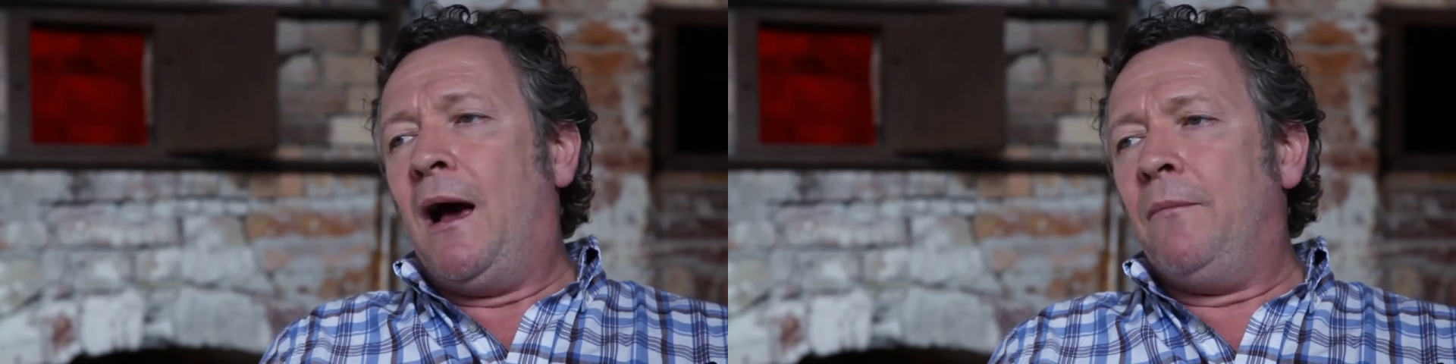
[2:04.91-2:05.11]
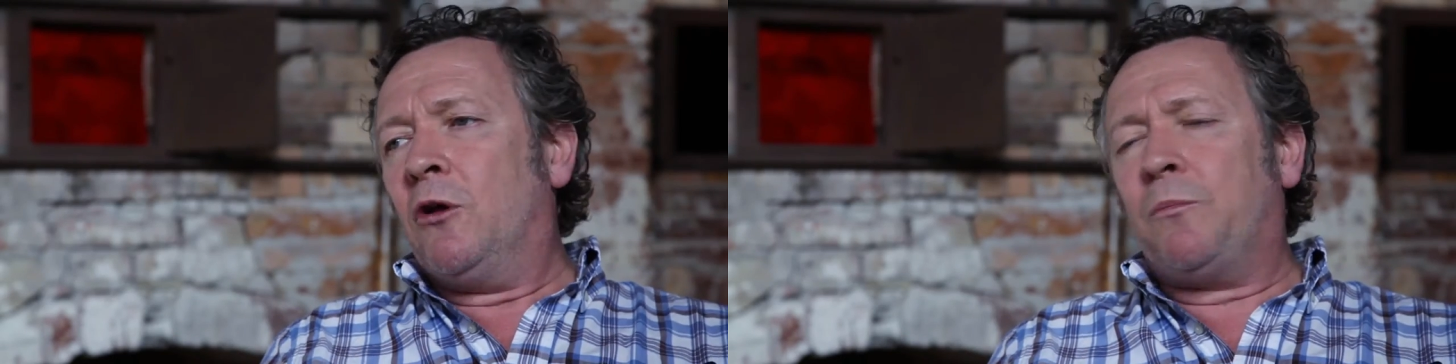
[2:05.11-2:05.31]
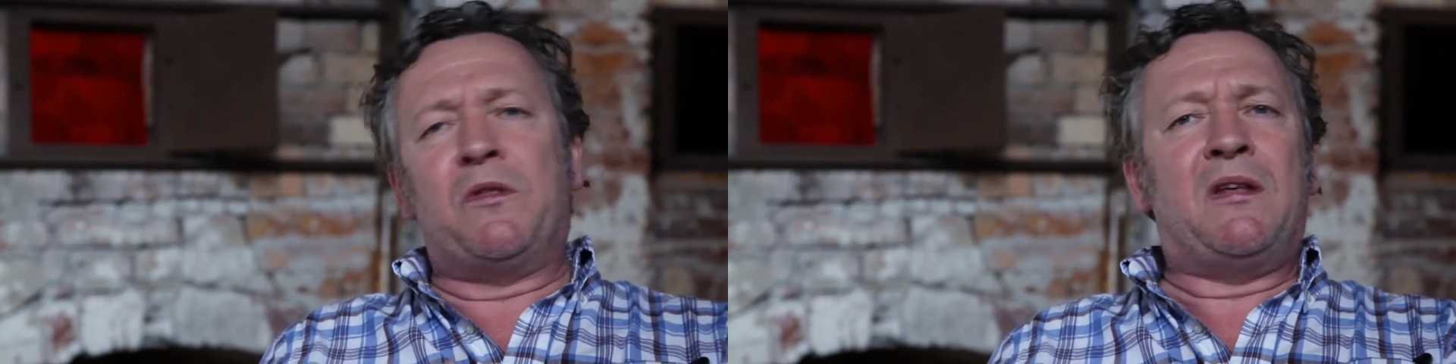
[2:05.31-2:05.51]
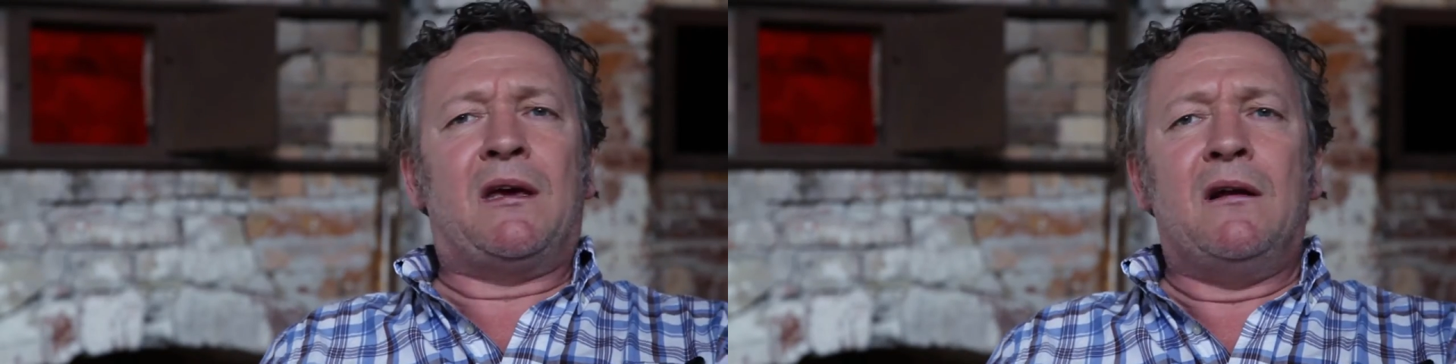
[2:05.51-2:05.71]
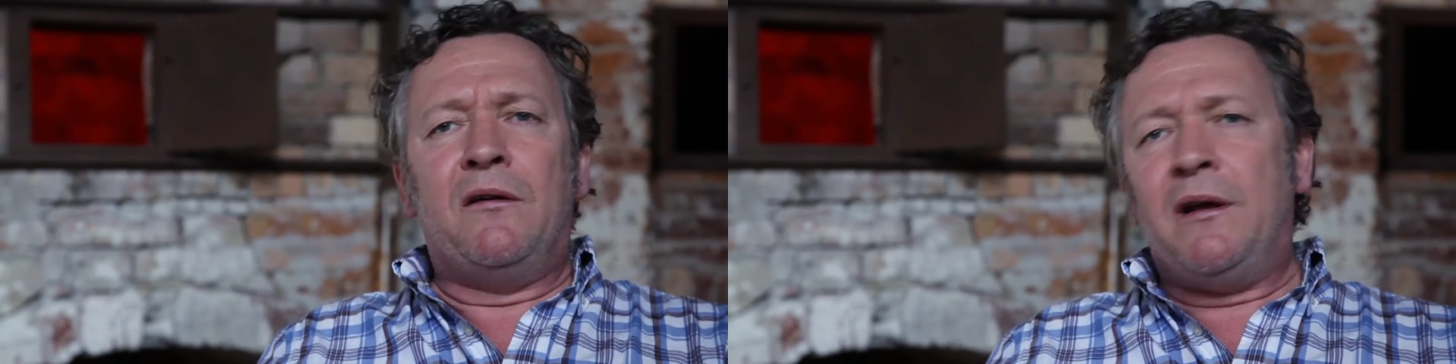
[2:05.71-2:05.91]
I'm not
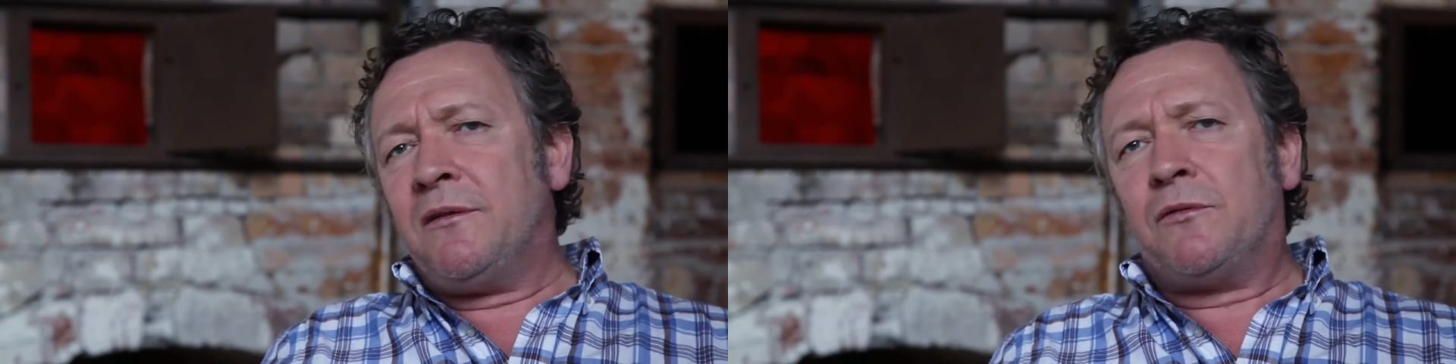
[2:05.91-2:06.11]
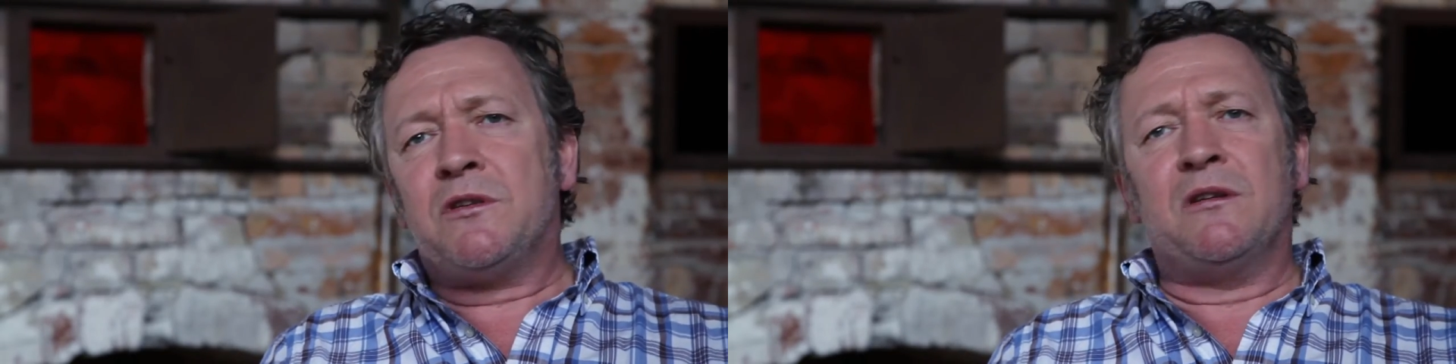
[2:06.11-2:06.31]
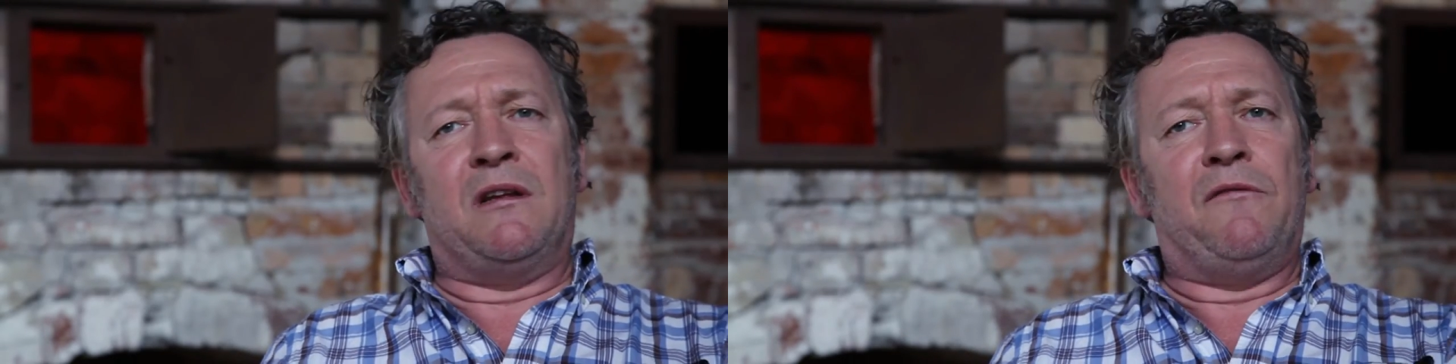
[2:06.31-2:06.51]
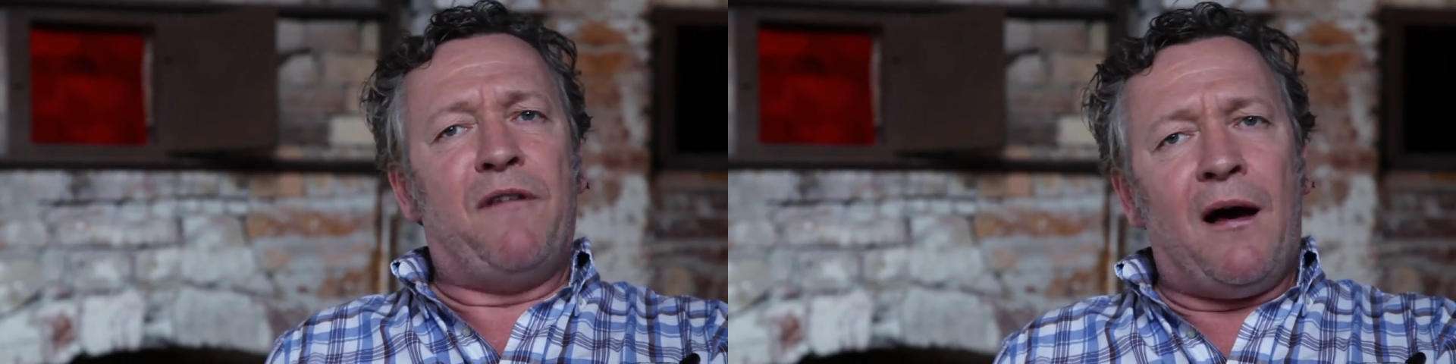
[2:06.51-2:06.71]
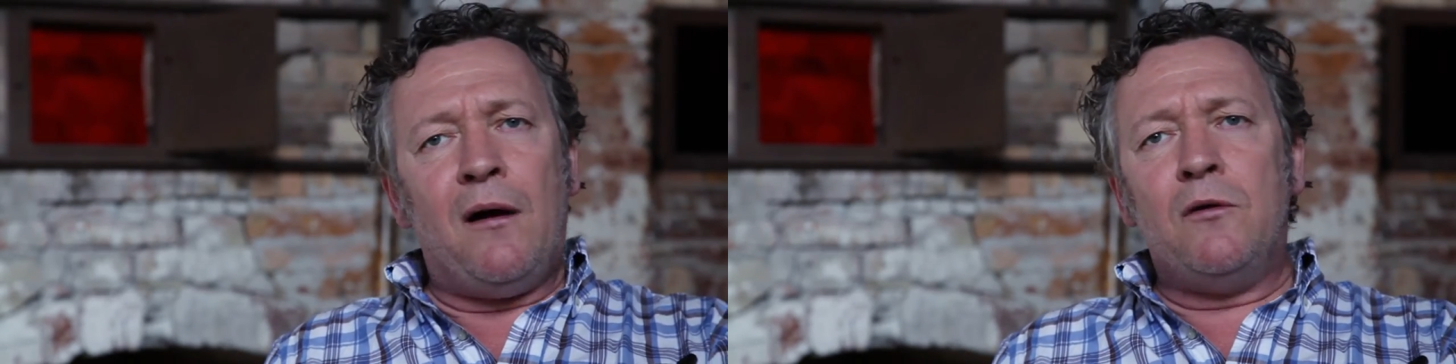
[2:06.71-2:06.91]
particularly interested in
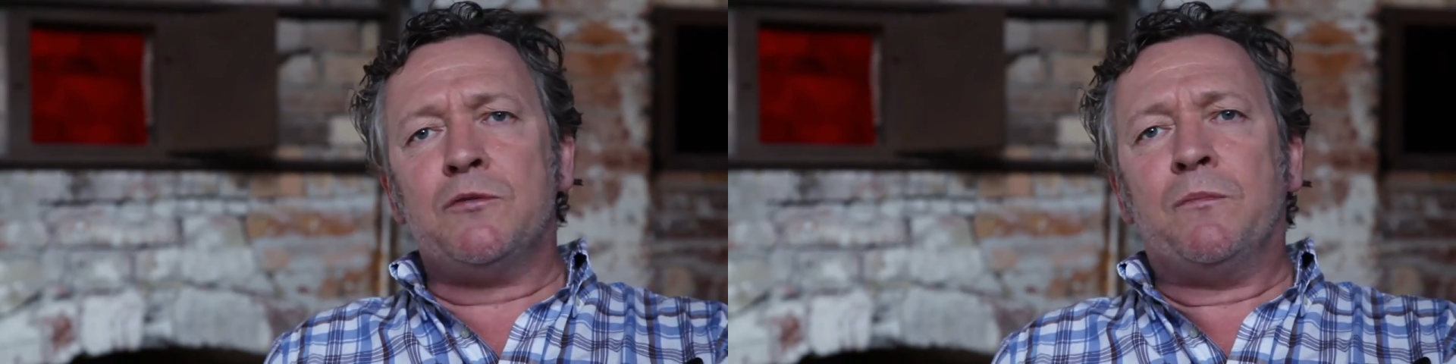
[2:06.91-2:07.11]
flowers,